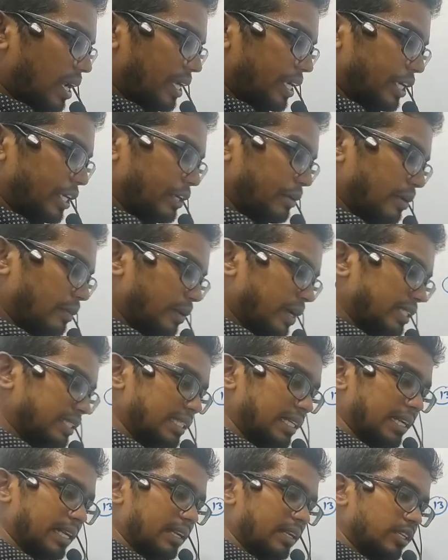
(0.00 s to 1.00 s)
are getting my point,
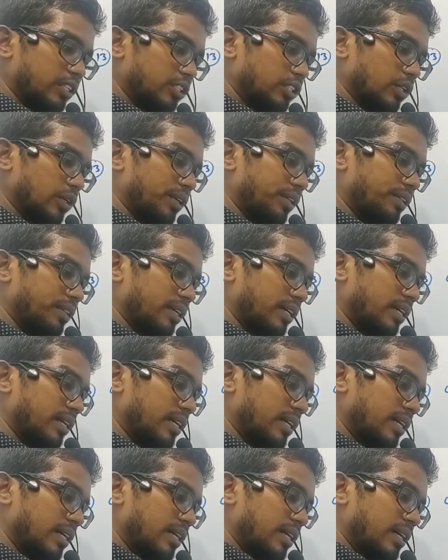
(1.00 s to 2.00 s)
children? So is
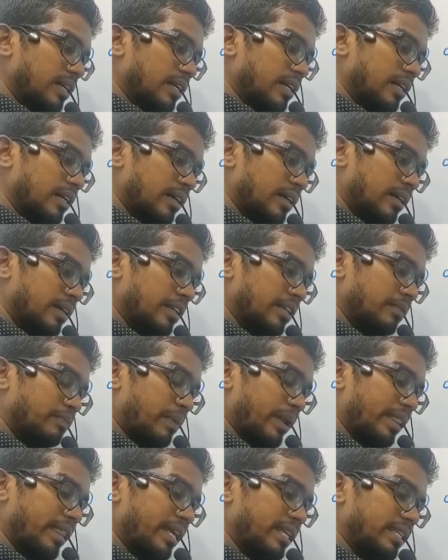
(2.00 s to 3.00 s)

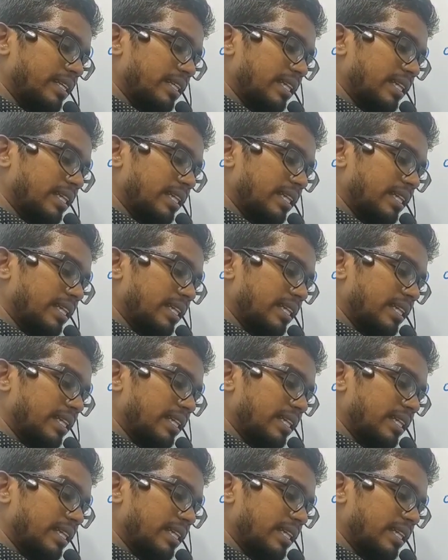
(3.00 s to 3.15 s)
present